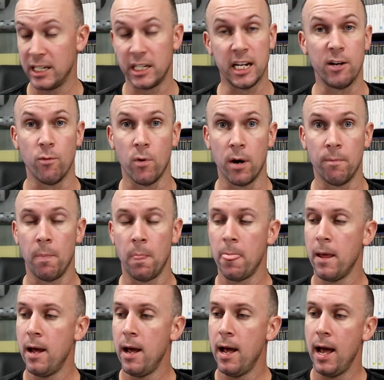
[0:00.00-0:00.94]
seen one,
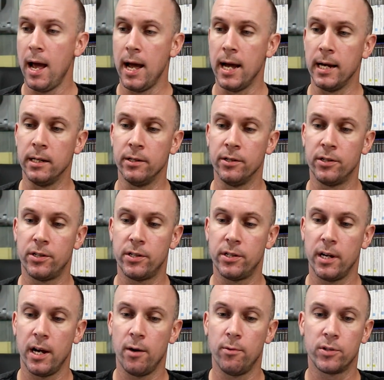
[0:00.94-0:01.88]
and
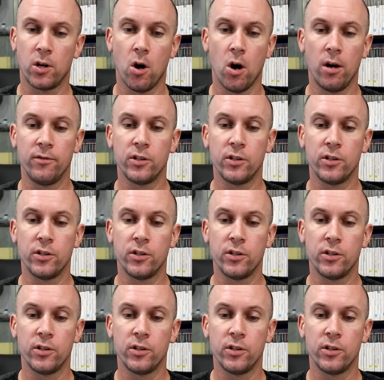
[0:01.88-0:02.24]
it was kind